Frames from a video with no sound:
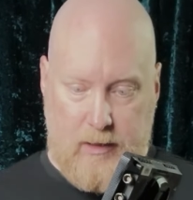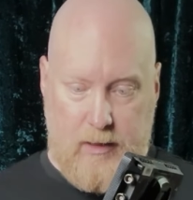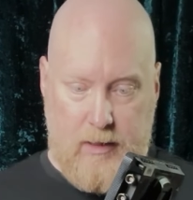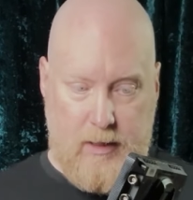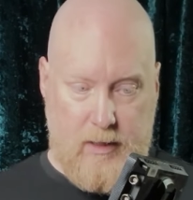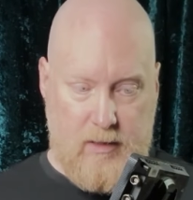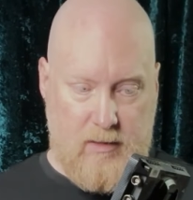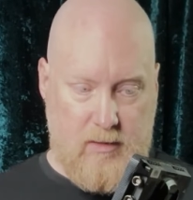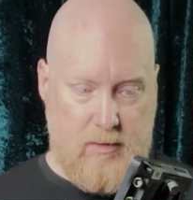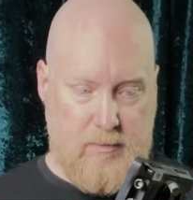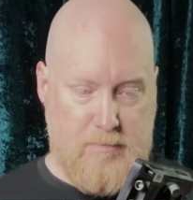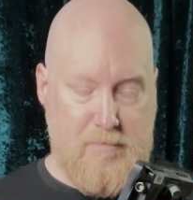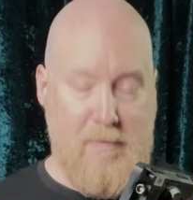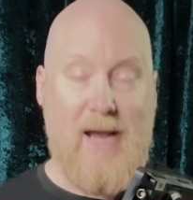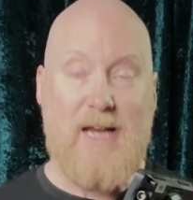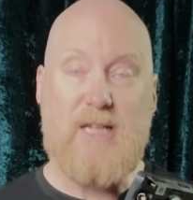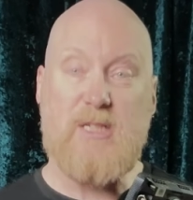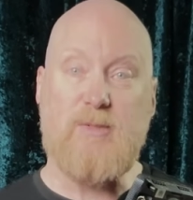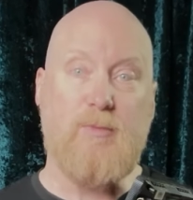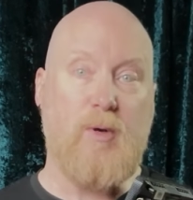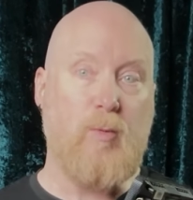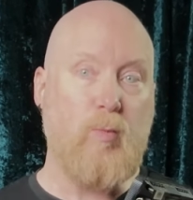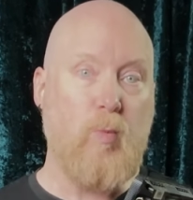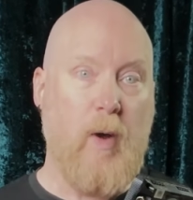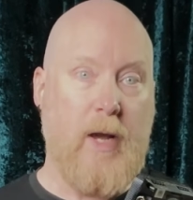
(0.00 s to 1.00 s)
its
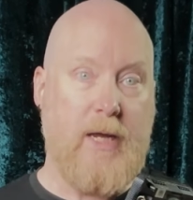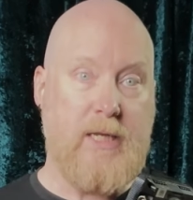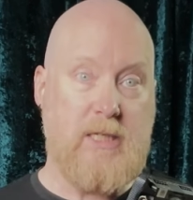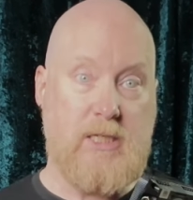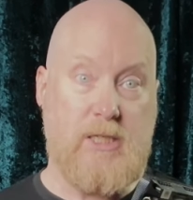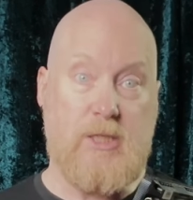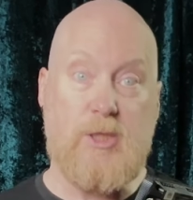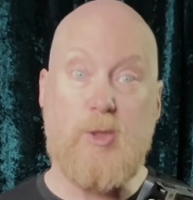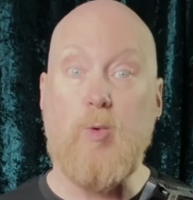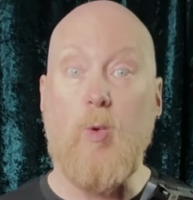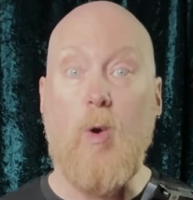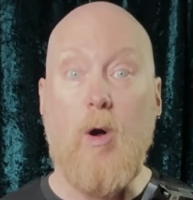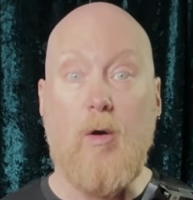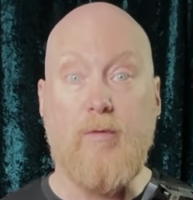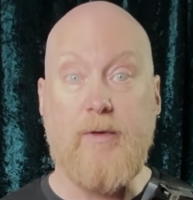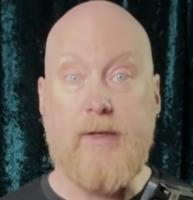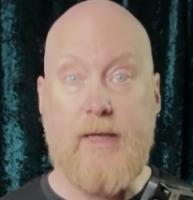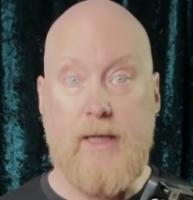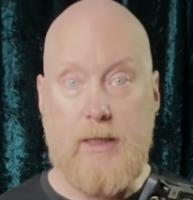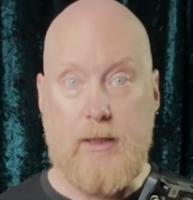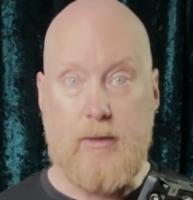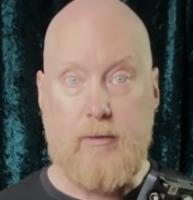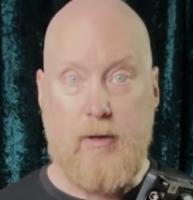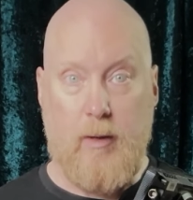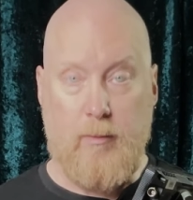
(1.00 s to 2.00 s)
maximum weight is 12
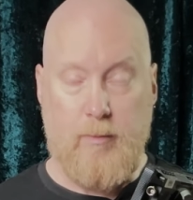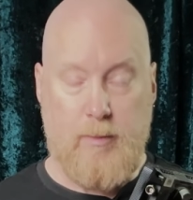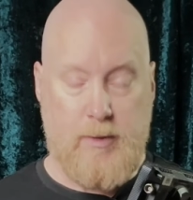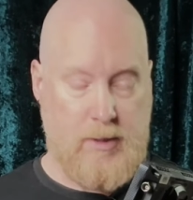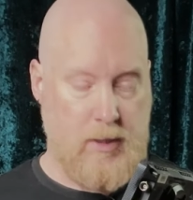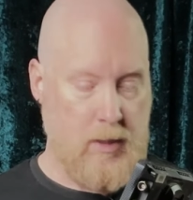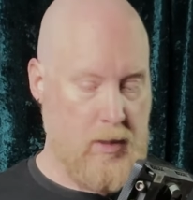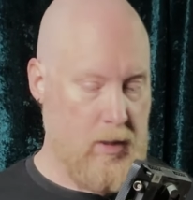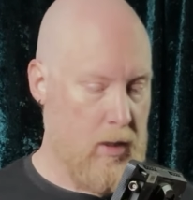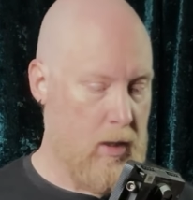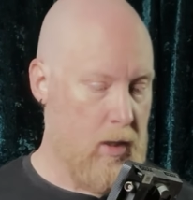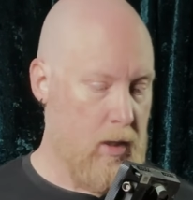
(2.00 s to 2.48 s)
kilograms.